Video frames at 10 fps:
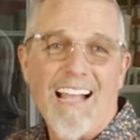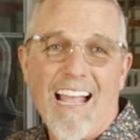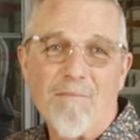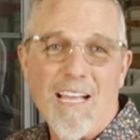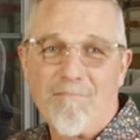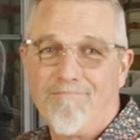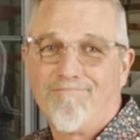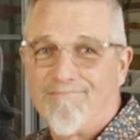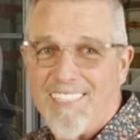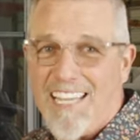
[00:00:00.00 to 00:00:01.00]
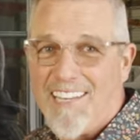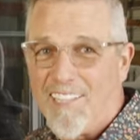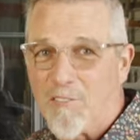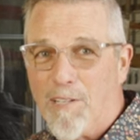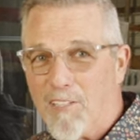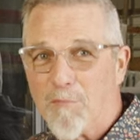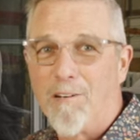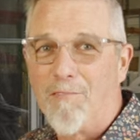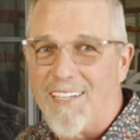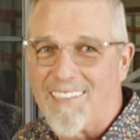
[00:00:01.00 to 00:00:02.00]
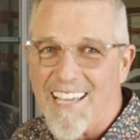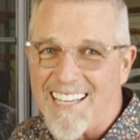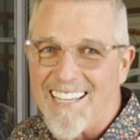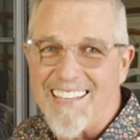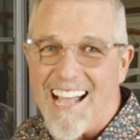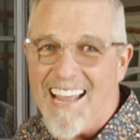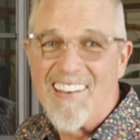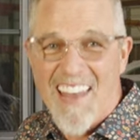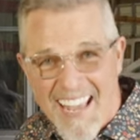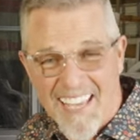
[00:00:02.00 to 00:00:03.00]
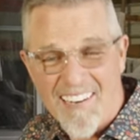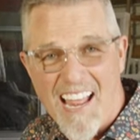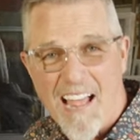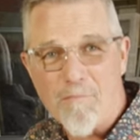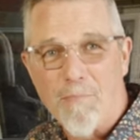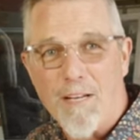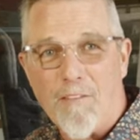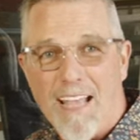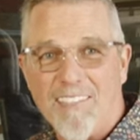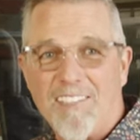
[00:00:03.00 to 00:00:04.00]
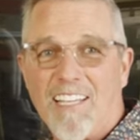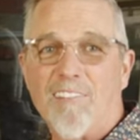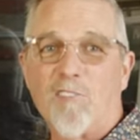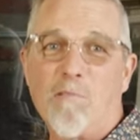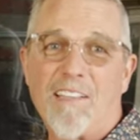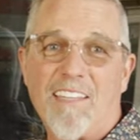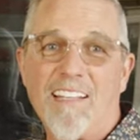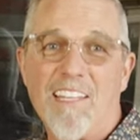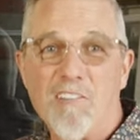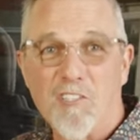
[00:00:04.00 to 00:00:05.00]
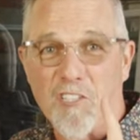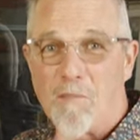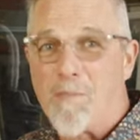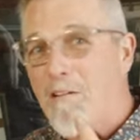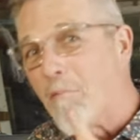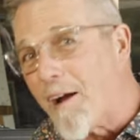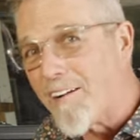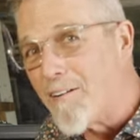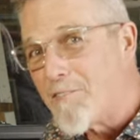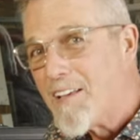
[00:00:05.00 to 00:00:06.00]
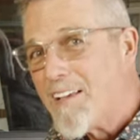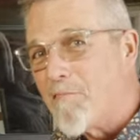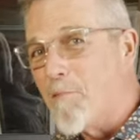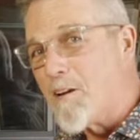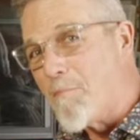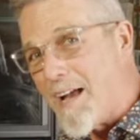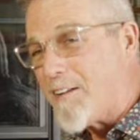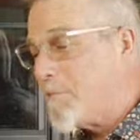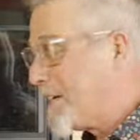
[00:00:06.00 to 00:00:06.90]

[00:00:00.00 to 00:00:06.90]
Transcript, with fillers: I'm not saying that this window's perfect. Like, I like it a lot, but if I could say there's one thing that you should be aware of, when you're buying a